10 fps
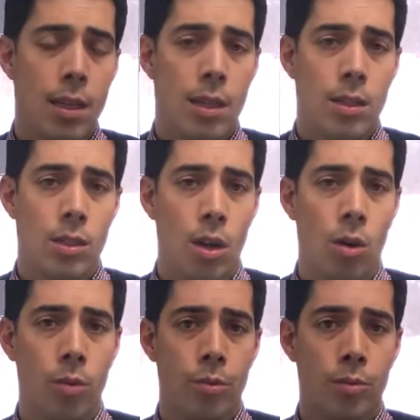
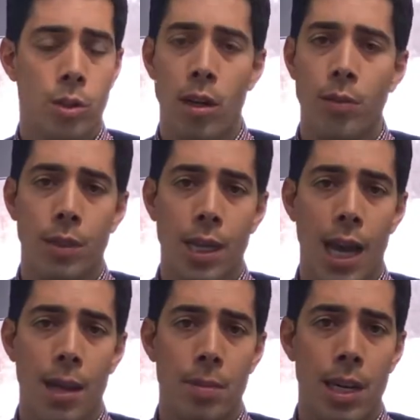So screening for
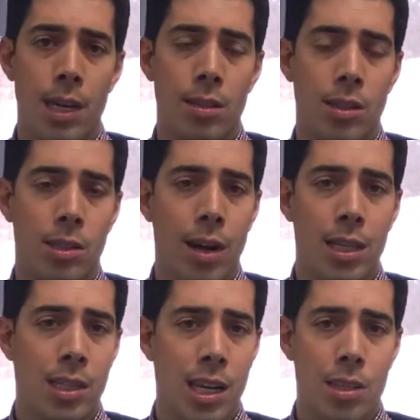diabetes, the United
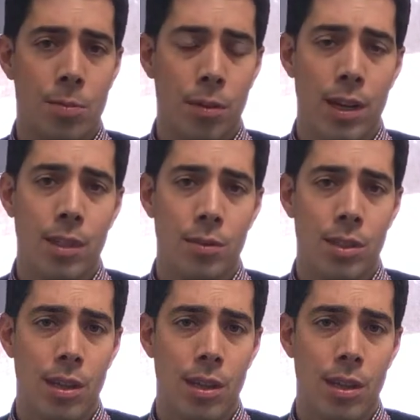States Preventive